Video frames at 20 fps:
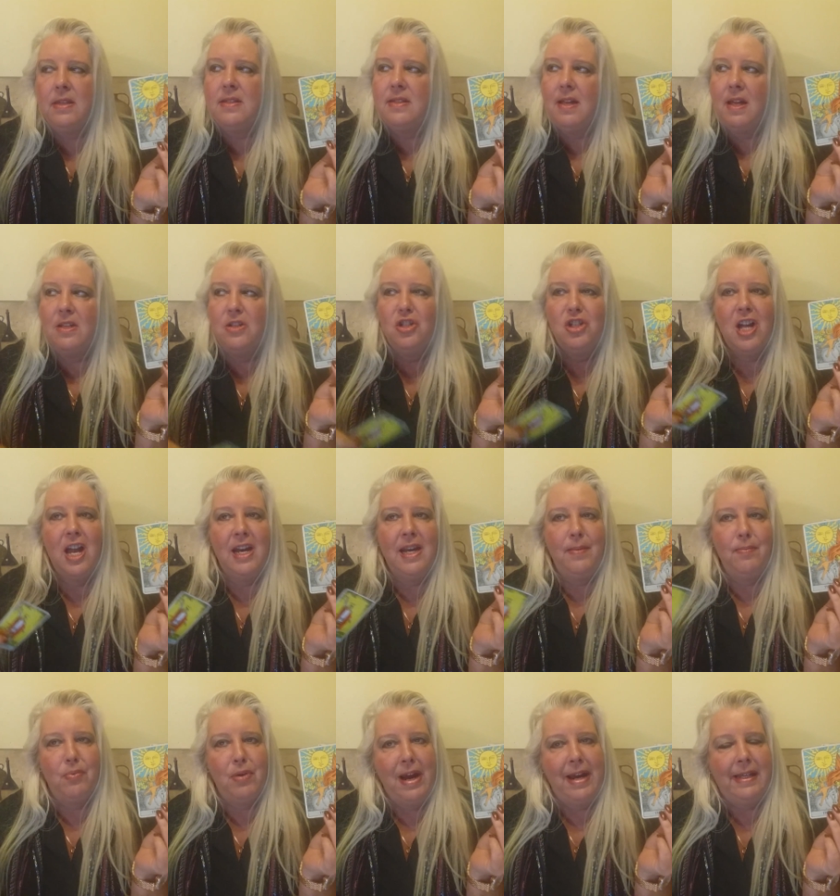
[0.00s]
the sun
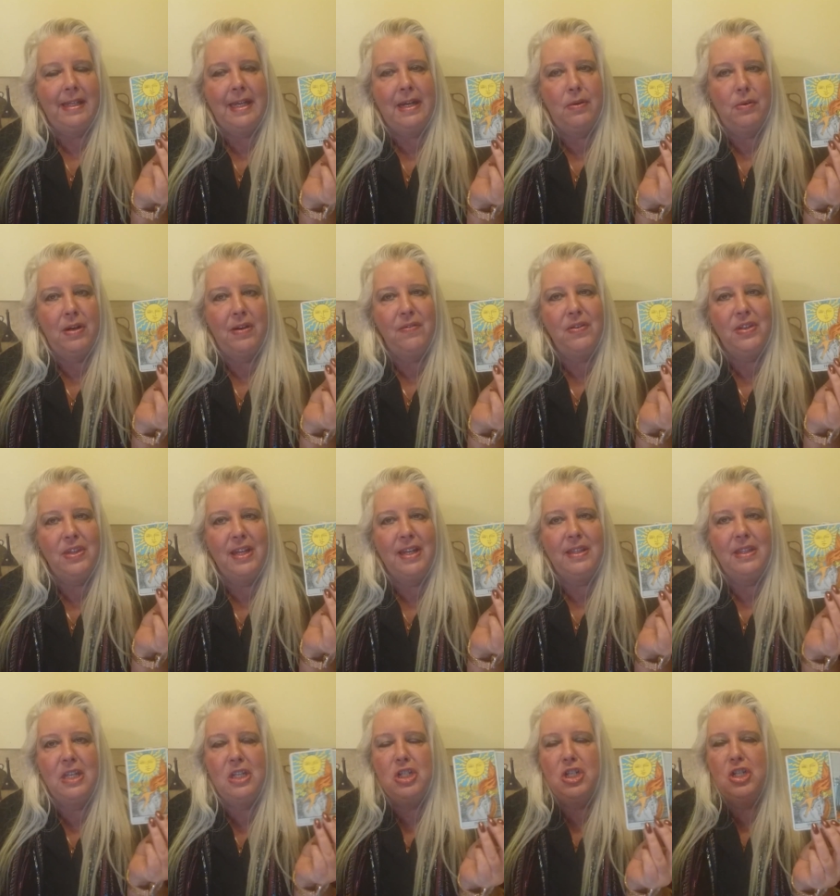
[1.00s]
shining brightly on
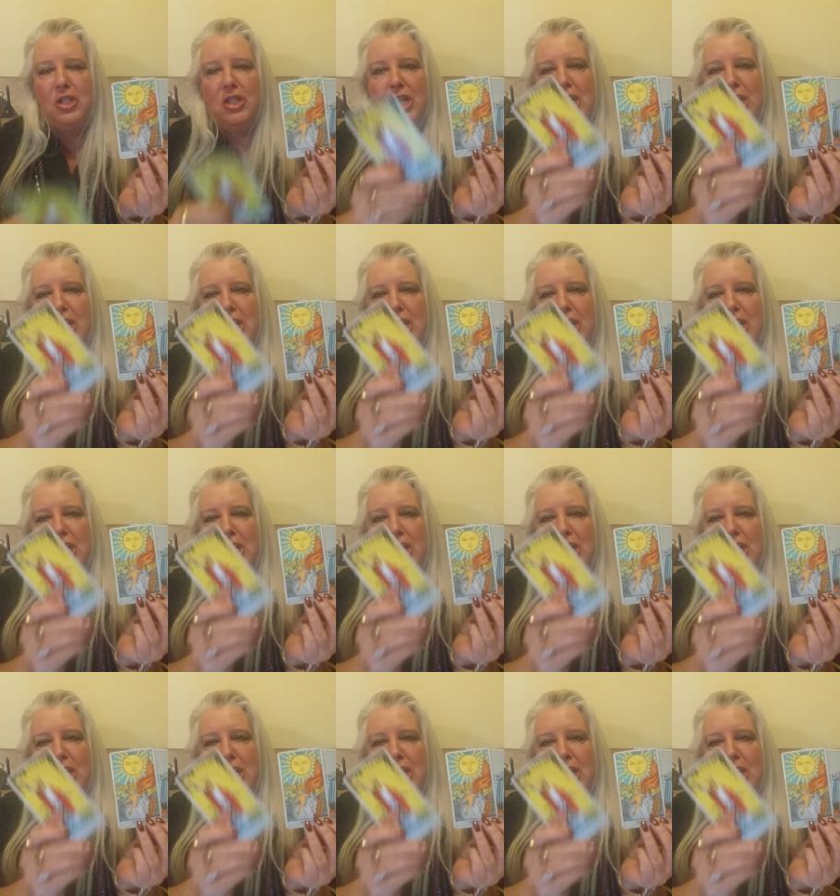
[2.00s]
everything that you